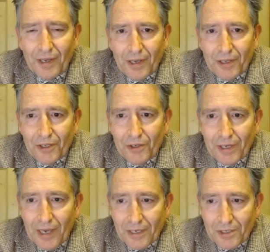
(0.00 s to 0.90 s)
you
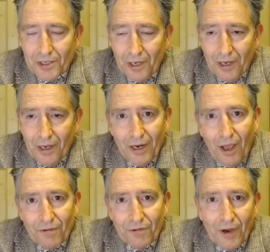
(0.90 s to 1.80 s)
get a life
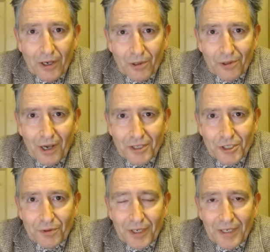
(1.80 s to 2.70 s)
of idle
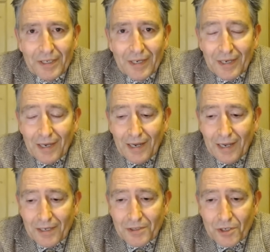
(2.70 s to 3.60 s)
luxury,
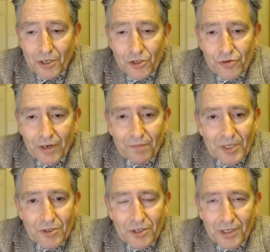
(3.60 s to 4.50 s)
and a string of
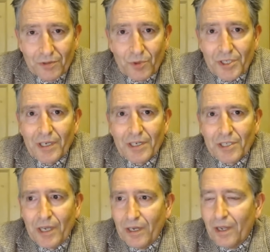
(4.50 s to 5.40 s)
mistresses. And what's he going to
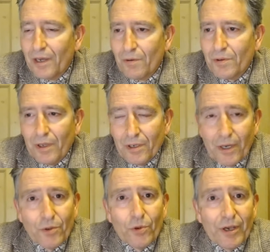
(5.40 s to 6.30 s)
say? And
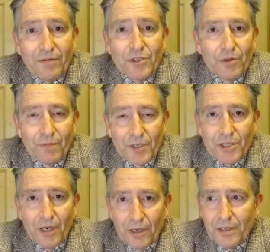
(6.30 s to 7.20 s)
all you have to do in
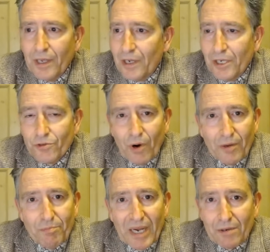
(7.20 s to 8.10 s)
return is ride
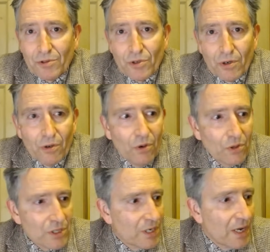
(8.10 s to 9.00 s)
backwards on a horse
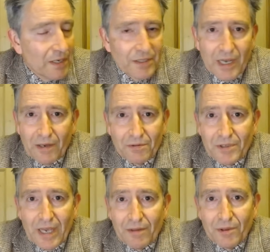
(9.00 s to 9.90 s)
down
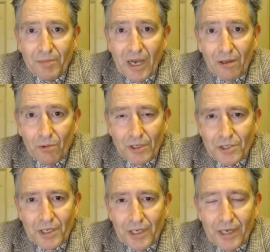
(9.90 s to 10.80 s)
the Mall once a
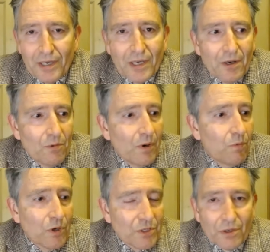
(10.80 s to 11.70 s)
year. Well,
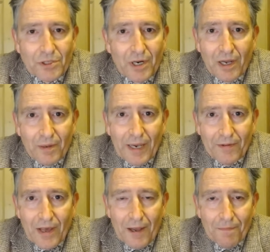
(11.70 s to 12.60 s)
what's not to like about
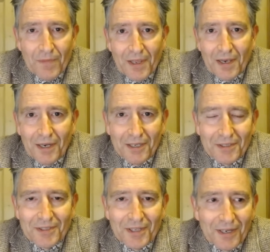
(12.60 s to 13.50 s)
that? And
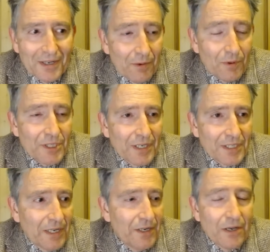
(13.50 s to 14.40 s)
what's he going to say?
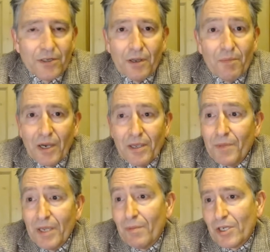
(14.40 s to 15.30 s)
No, he
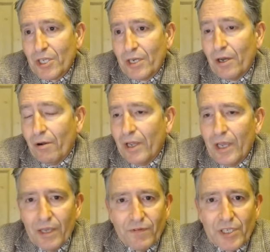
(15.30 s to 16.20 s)
might say no. If
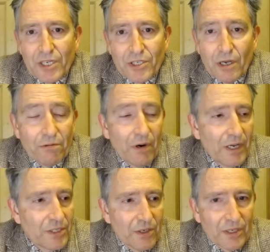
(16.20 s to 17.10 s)
he says no, right, he's
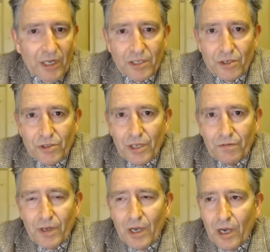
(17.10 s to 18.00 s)
got a cousin who's even
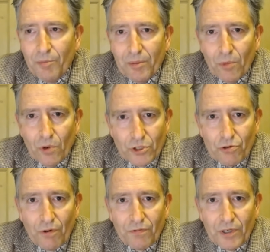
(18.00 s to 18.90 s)
a bit more
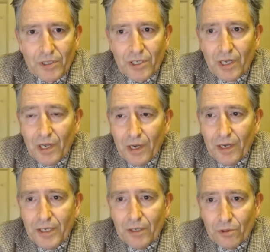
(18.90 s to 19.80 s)
scrofulous, and
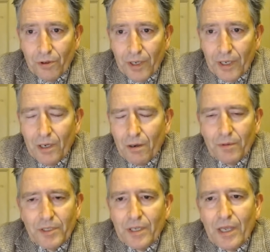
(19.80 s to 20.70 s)
he'll do it. I
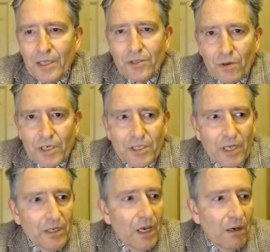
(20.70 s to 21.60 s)
mean, he's not going to say
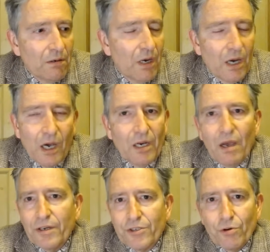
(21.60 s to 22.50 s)
no. I like
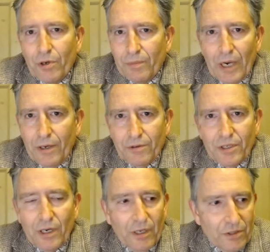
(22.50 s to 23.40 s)
drawing my own
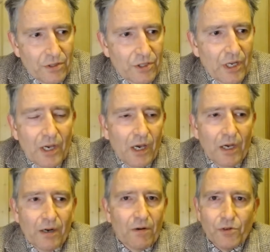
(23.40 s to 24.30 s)
curtains, and I've
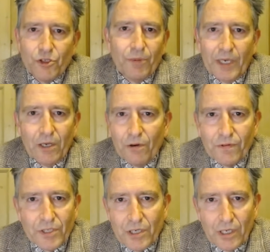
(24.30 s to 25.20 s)
got too many girlfriends,
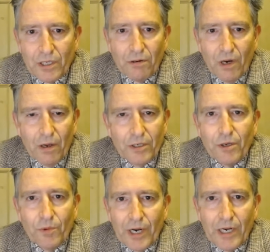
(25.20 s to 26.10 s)
and I don't want
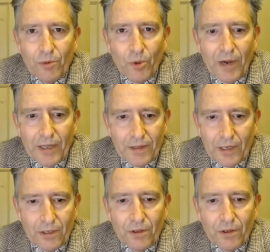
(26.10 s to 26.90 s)
any more money, thank you.